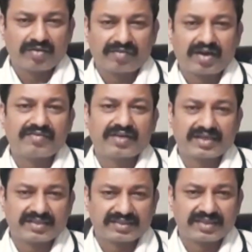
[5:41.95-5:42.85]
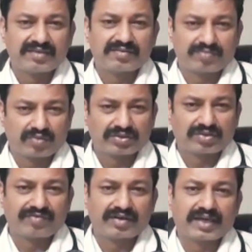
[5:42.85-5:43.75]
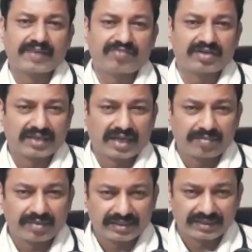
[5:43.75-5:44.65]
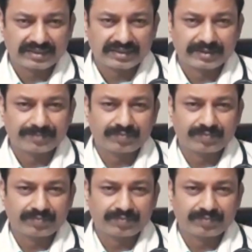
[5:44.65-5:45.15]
where we can see most often type 1 diabetes.